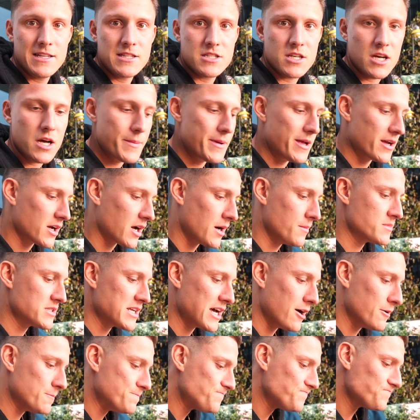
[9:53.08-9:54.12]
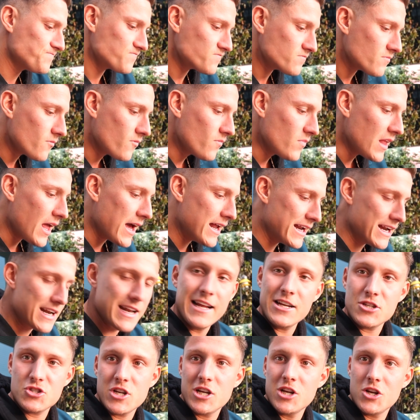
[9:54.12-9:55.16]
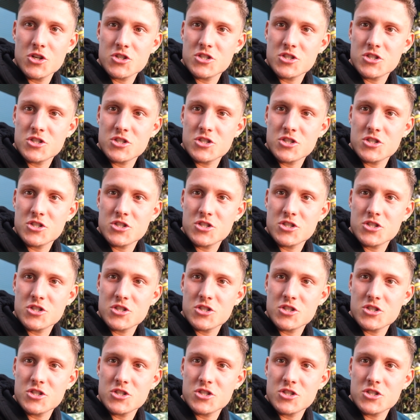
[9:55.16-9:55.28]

in Serbia comes out and it literally